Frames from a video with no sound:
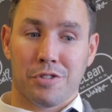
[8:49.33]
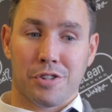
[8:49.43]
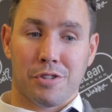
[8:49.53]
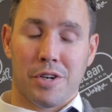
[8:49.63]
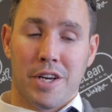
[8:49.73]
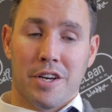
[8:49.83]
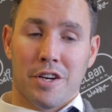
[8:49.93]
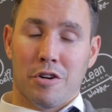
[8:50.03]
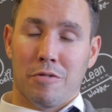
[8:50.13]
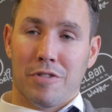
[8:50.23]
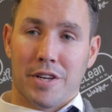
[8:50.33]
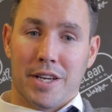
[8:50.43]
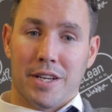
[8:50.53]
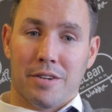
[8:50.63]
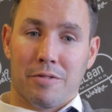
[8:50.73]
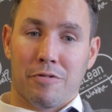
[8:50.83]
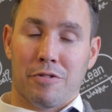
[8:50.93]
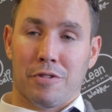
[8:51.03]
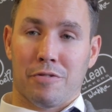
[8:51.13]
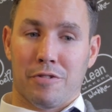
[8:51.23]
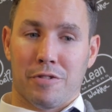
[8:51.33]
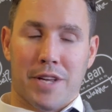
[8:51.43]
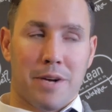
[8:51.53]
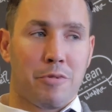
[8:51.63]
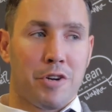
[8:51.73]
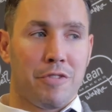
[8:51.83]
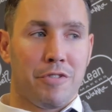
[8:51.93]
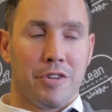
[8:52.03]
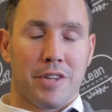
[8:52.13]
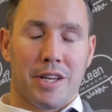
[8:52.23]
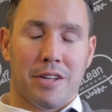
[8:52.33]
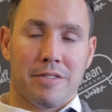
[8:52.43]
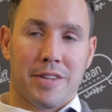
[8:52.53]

So hopefully for from their point of view they'll